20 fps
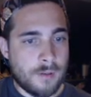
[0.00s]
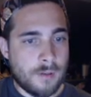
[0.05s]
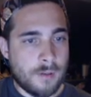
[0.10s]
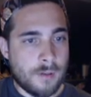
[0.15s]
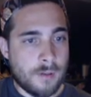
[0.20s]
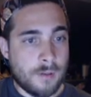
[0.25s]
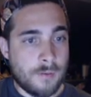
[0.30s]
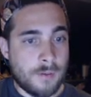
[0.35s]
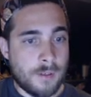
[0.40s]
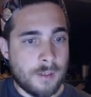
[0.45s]

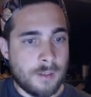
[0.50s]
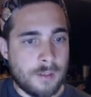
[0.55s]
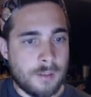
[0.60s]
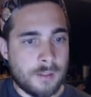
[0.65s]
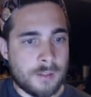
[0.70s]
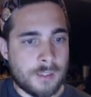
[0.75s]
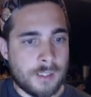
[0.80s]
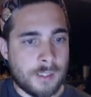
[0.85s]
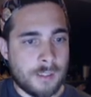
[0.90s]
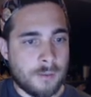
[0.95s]
Alright,
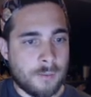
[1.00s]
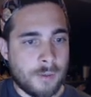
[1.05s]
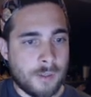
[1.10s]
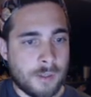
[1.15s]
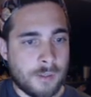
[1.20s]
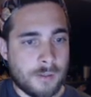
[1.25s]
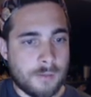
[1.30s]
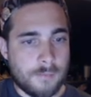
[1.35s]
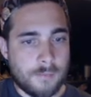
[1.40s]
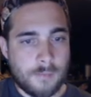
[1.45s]
looks like it
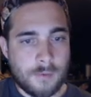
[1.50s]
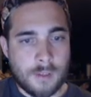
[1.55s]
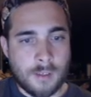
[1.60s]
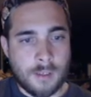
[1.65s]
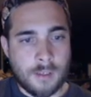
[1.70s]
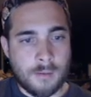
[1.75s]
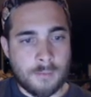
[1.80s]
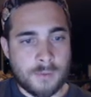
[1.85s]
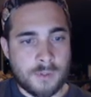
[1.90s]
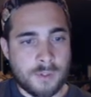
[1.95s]
worked.
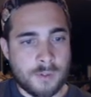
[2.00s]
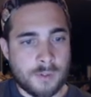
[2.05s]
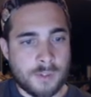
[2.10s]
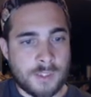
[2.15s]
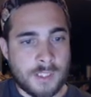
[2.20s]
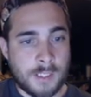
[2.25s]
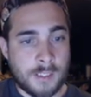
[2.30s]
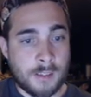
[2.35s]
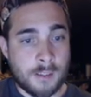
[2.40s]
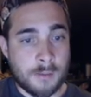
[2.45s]
So
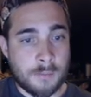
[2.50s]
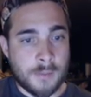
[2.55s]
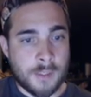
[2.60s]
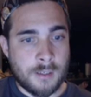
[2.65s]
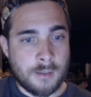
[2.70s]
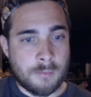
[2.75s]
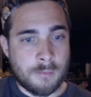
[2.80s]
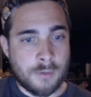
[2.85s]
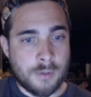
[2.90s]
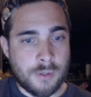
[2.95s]
second commit
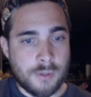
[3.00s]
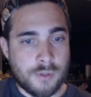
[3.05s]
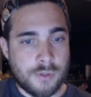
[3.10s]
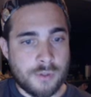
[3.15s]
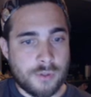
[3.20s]
and push.